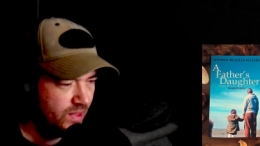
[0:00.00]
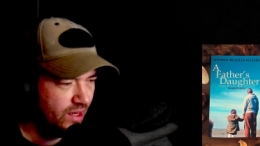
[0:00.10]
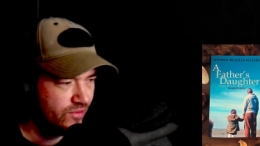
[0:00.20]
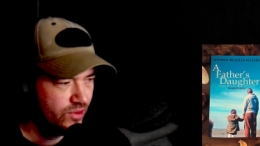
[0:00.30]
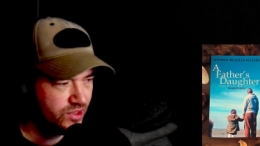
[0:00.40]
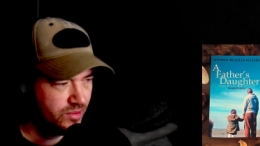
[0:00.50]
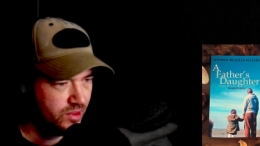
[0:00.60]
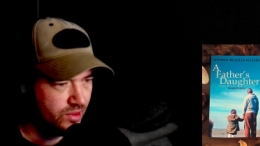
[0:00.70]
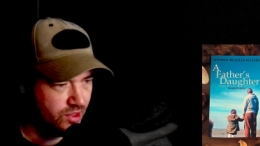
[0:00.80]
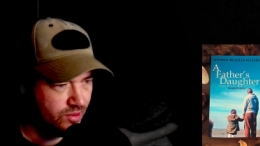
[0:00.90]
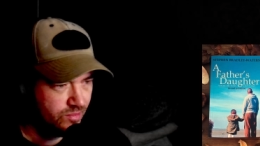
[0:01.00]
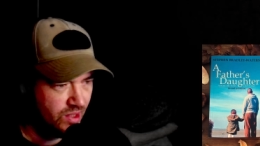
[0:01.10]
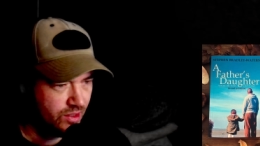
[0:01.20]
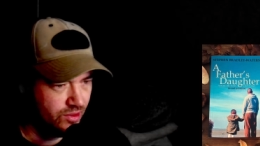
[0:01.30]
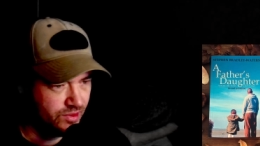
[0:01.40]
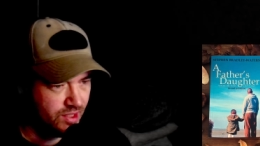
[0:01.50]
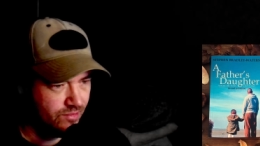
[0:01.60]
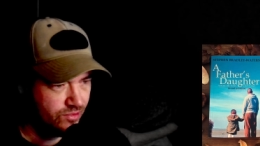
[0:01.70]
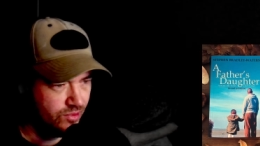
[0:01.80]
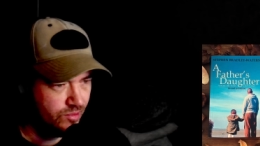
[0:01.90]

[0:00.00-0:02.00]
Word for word: Now, of course, I'm going to look at my content